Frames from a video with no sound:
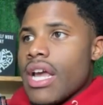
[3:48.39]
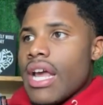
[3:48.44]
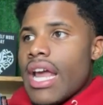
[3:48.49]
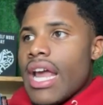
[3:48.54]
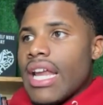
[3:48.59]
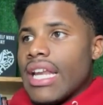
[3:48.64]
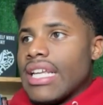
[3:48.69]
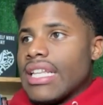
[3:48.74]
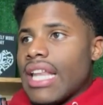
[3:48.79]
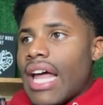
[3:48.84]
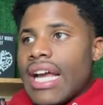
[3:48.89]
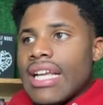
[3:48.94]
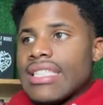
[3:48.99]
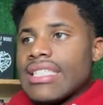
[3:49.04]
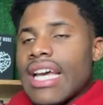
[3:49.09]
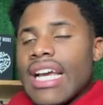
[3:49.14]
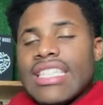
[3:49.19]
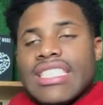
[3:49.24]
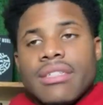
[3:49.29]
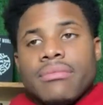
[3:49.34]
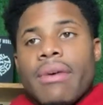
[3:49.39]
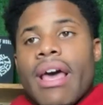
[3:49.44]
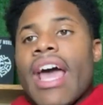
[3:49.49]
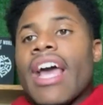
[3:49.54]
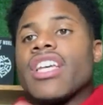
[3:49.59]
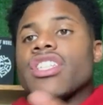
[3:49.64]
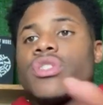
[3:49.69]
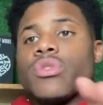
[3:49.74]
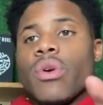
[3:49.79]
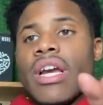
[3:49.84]
and he like takes some
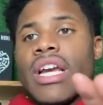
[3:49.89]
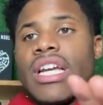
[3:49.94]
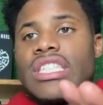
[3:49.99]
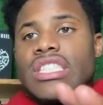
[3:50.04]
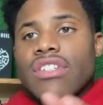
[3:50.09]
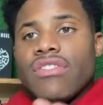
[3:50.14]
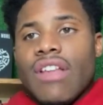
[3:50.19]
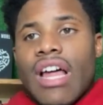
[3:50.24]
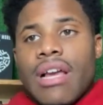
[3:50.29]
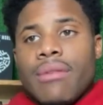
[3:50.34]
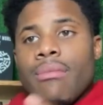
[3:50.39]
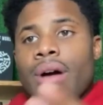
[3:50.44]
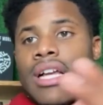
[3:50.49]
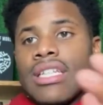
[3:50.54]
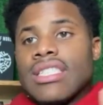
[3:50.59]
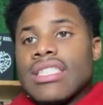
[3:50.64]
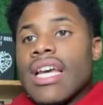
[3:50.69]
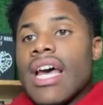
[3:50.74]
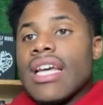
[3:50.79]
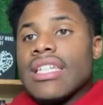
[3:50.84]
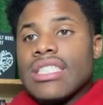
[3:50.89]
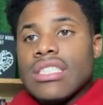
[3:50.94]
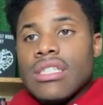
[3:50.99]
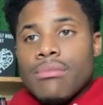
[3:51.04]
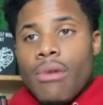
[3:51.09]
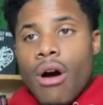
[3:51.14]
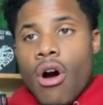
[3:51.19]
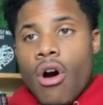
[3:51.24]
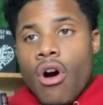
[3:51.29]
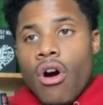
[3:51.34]
x-rays of like my chest
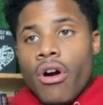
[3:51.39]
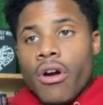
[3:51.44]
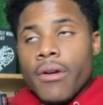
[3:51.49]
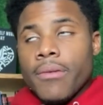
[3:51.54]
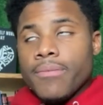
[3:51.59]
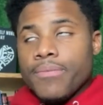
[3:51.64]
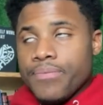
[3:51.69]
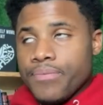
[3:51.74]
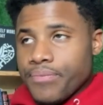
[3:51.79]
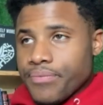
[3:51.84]
and my heart.